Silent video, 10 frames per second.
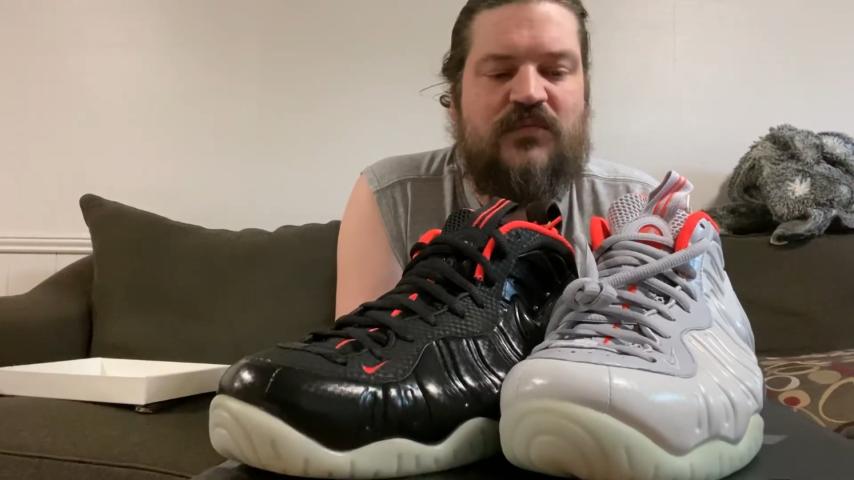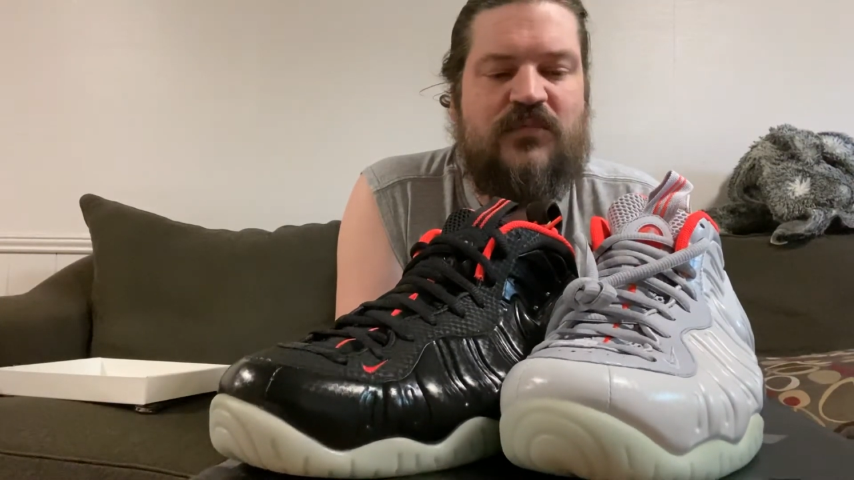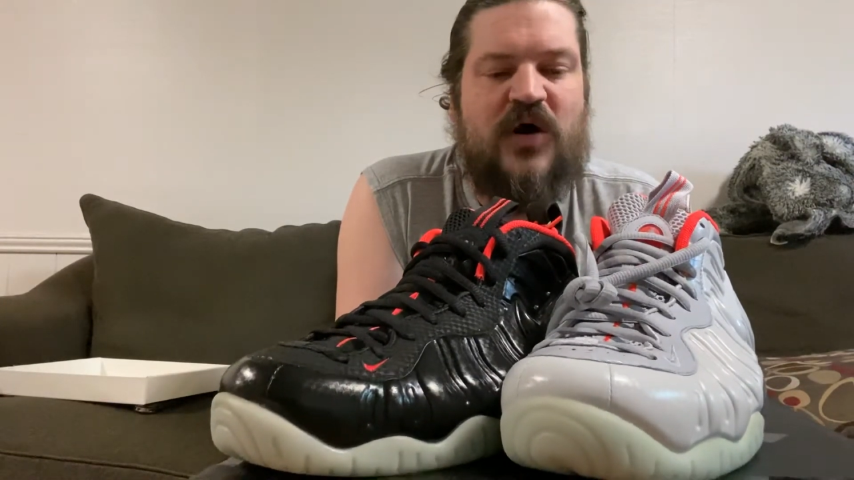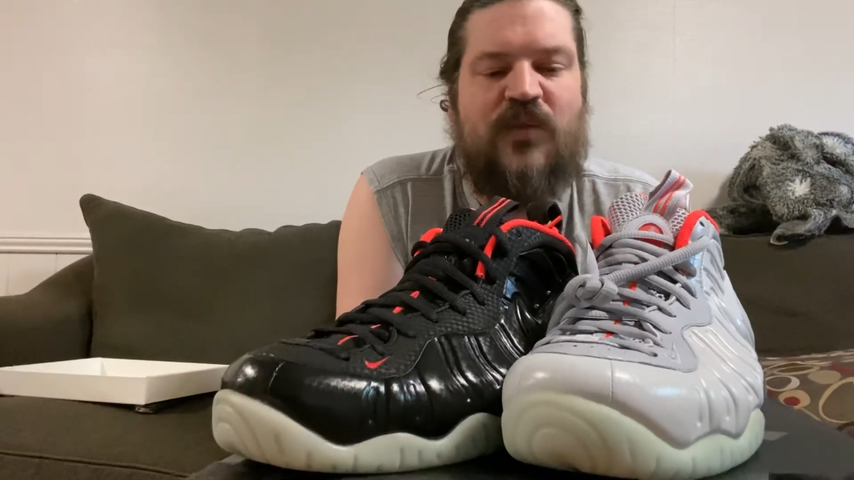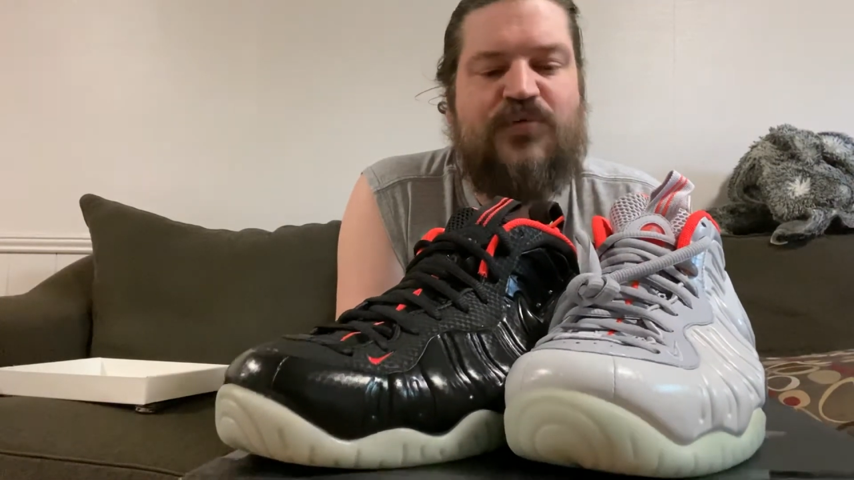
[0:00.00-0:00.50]

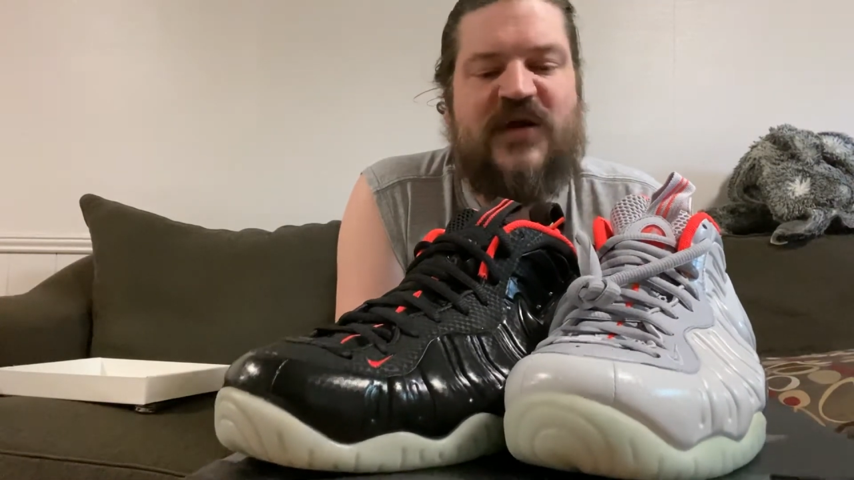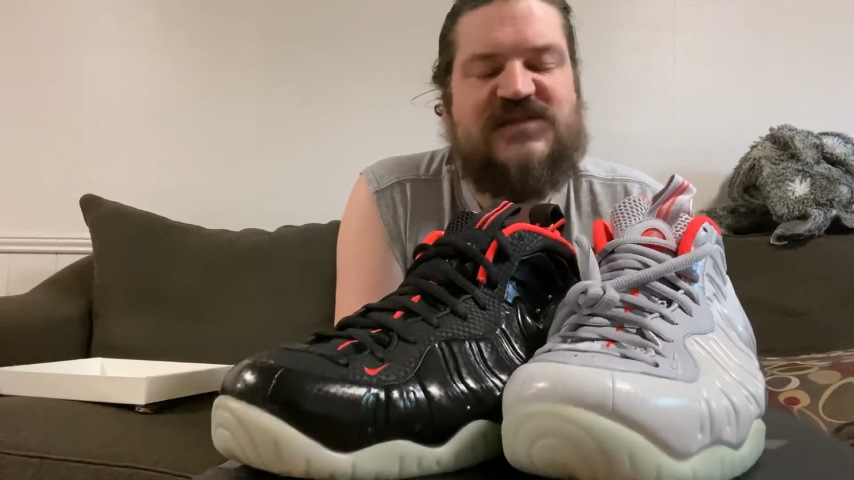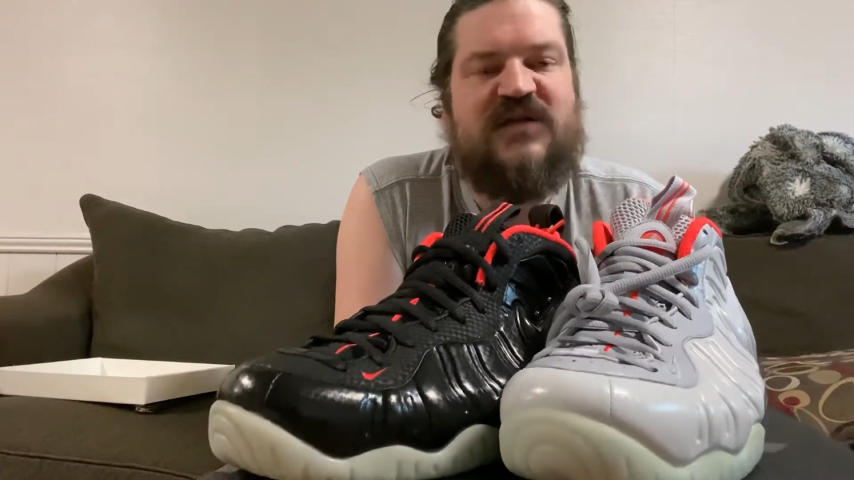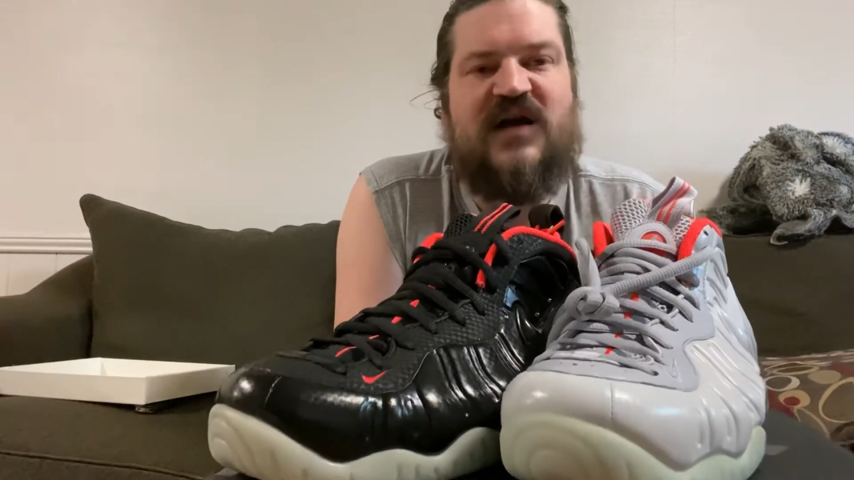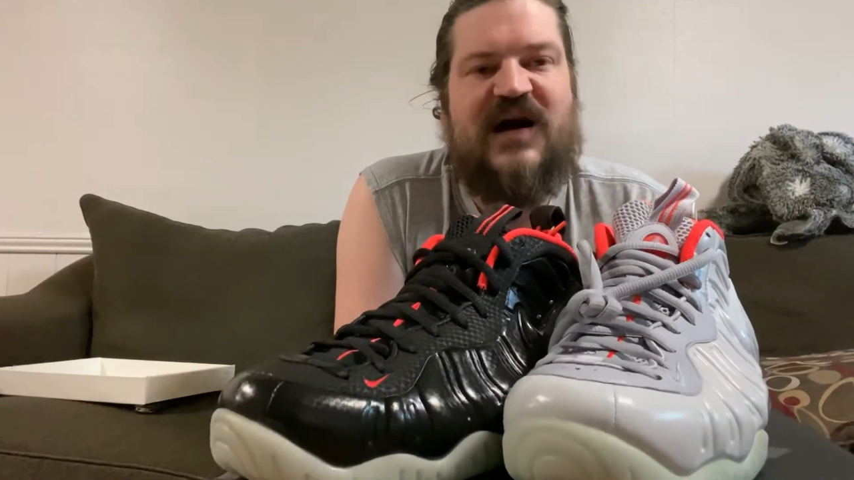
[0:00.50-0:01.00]
all praise
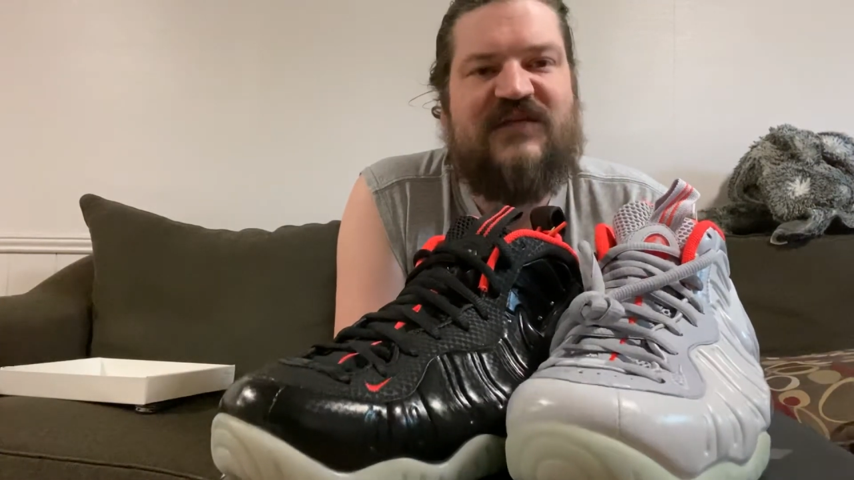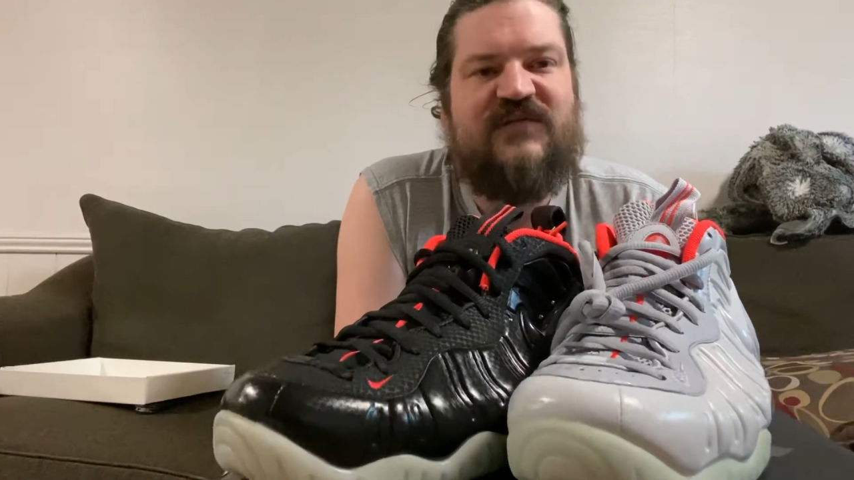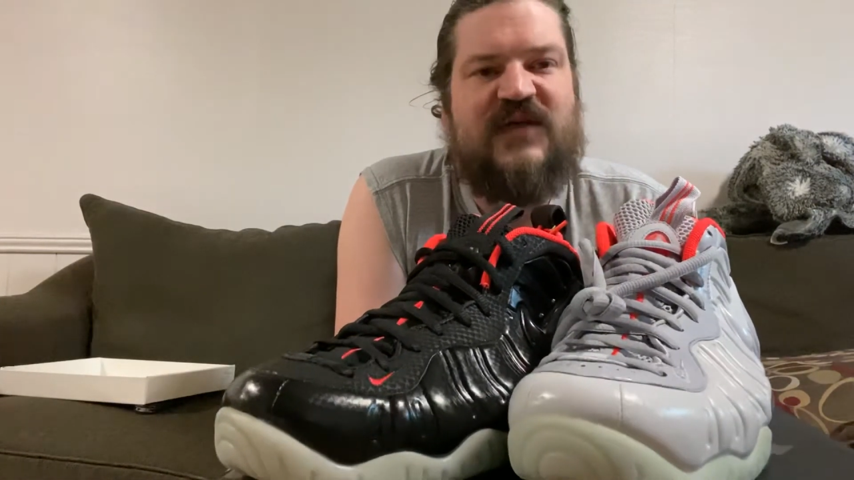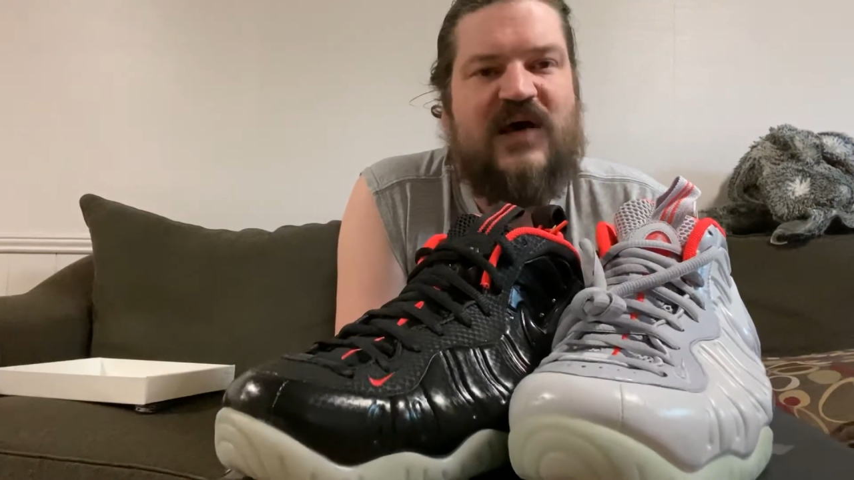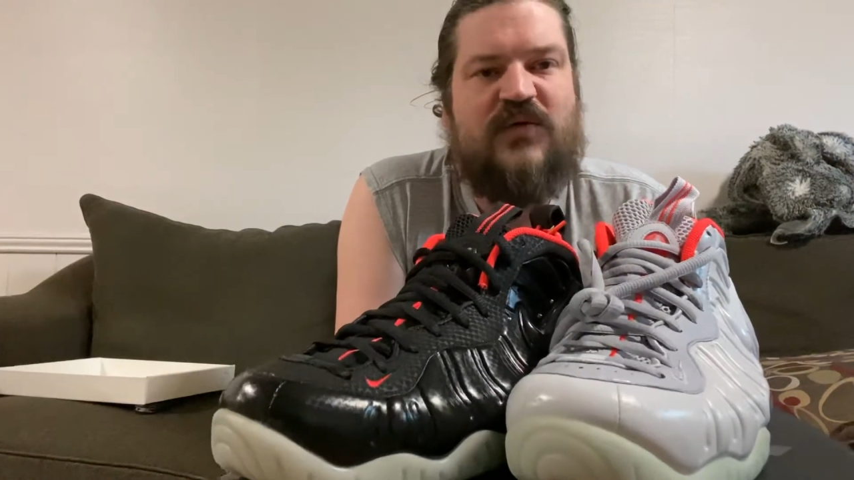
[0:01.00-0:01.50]
to God for
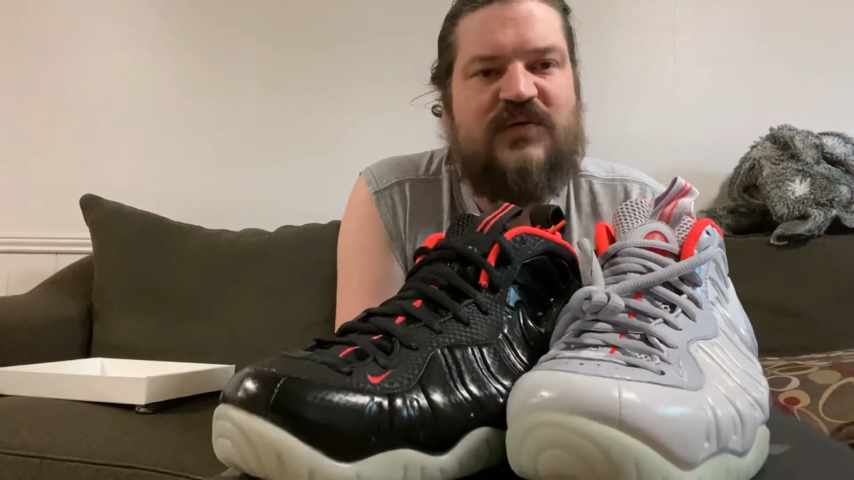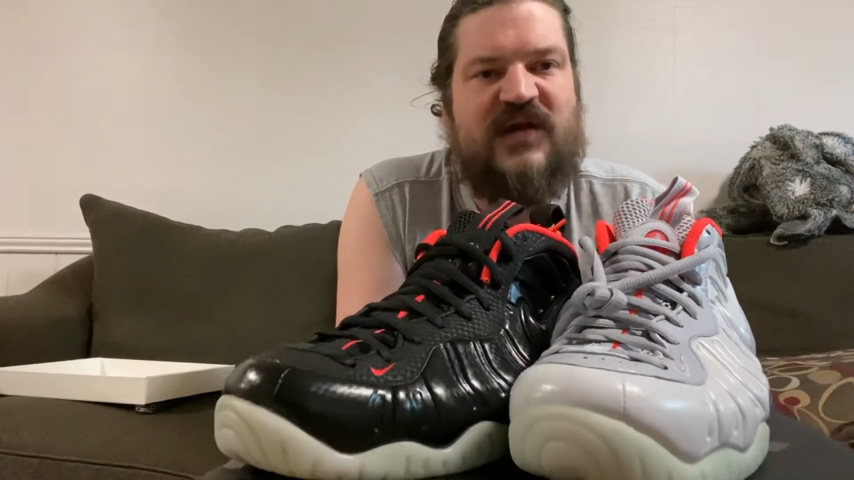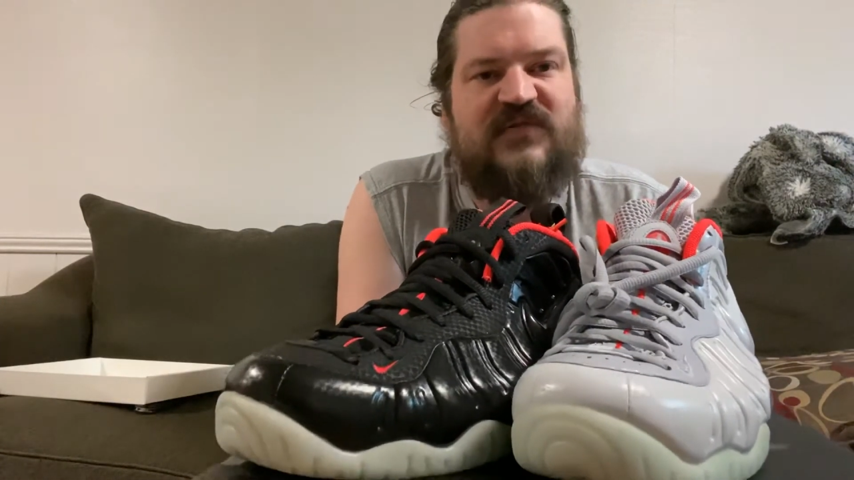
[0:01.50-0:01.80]
that one.